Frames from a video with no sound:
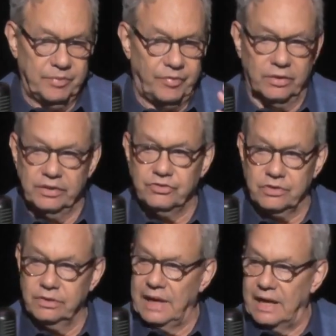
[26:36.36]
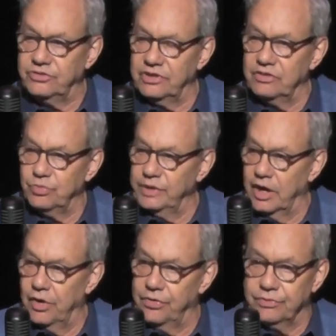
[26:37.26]
of all this nonsense we
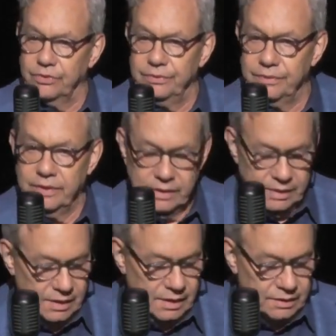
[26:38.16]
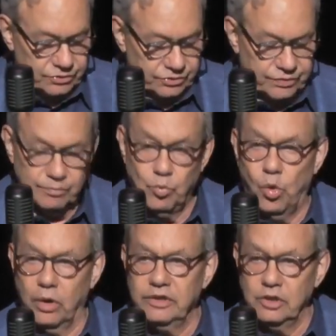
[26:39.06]
go through. This is from
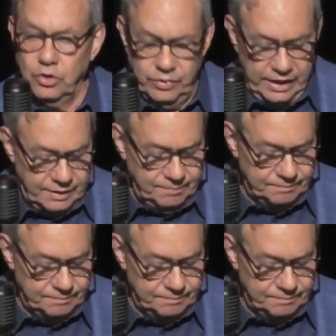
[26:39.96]
Warren Looney.